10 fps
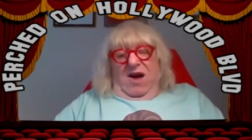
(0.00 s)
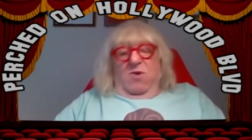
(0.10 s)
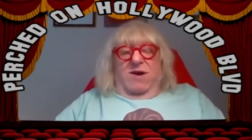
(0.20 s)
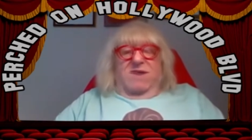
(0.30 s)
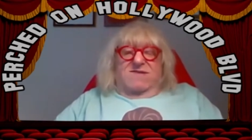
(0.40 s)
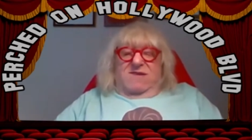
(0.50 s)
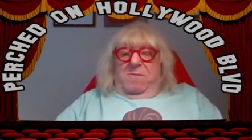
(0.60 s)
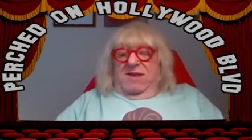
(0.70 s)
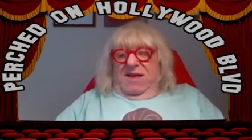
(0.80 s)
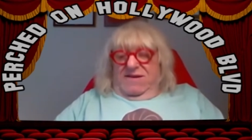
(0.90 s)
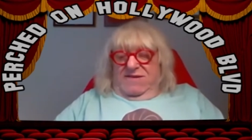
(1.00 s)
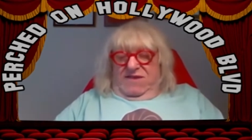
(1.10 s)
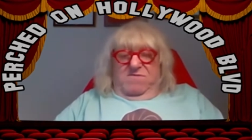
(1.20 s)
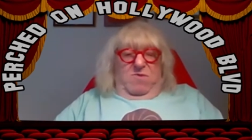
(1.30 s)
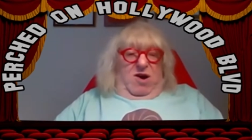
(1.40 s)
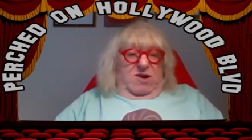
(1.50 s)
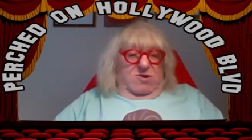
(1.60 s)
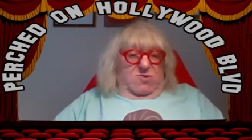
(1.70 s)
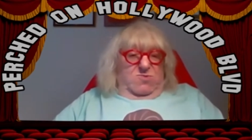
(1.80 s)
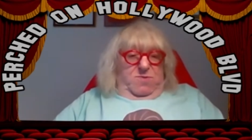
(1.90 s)
When it's somebody like Steve
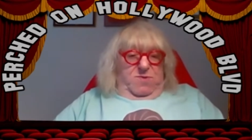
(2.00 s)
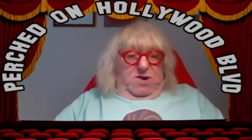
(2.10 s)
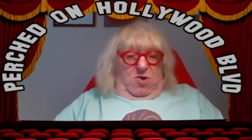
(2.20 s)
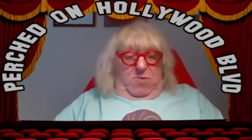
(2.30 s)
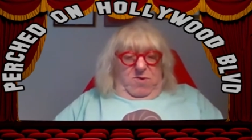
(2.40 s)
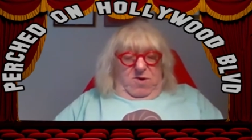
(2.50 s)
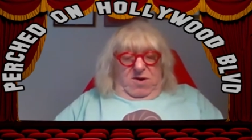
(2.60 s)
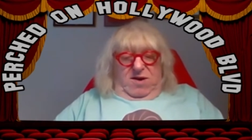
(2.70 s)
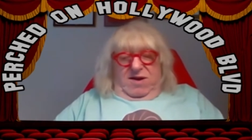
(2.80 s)
Martin or Whoopi Goldberg